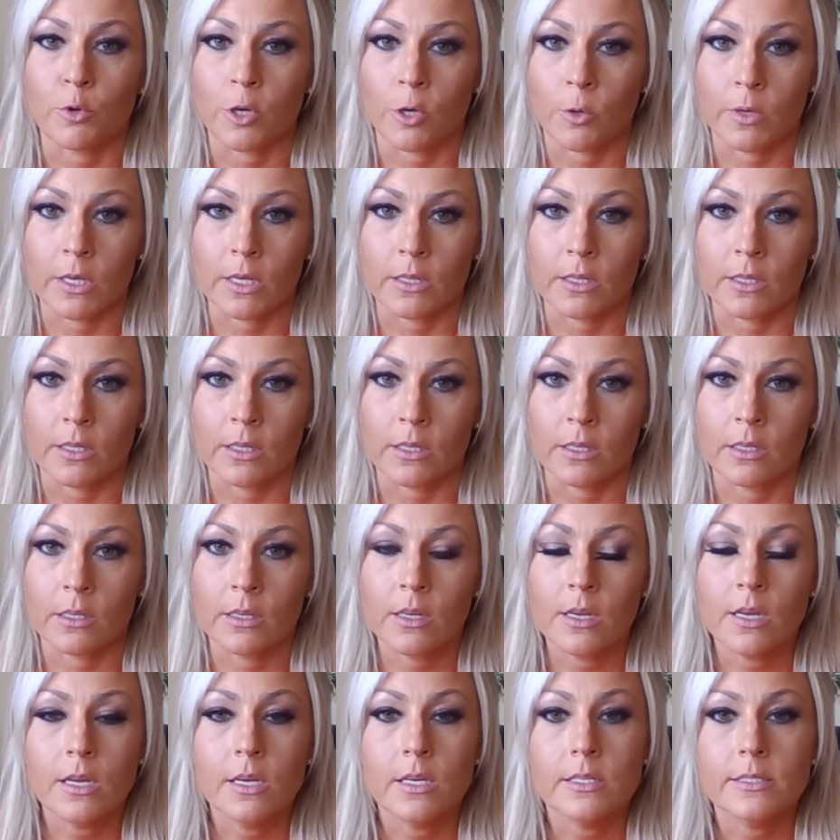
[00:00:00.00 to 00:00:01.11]
more quickly?
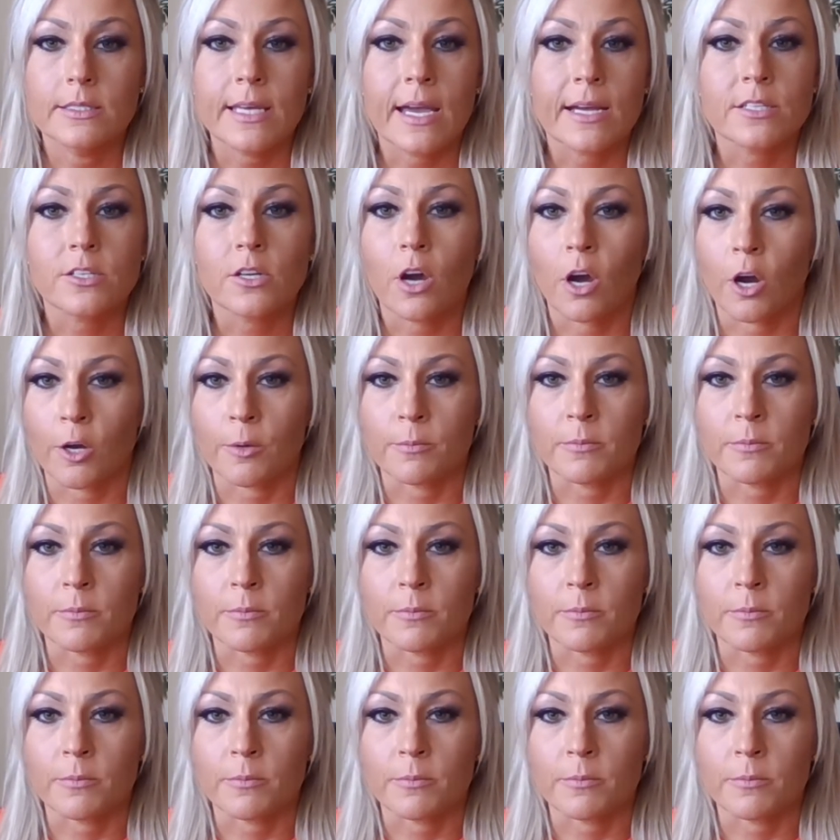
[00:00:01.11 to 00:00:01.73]
Dr.